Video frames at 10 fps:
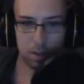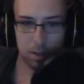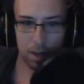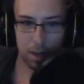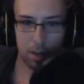
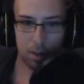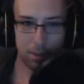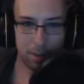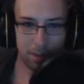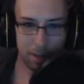Yeah, I want
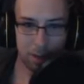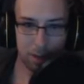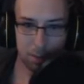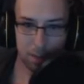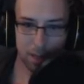to see if I can get
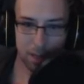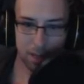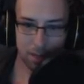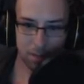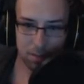up to that
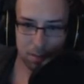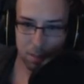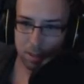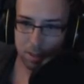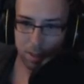castle. I'm
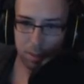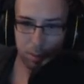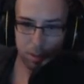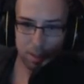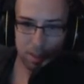going to just
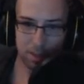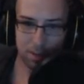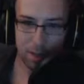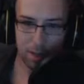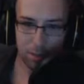ignore these guys
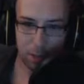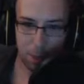for now.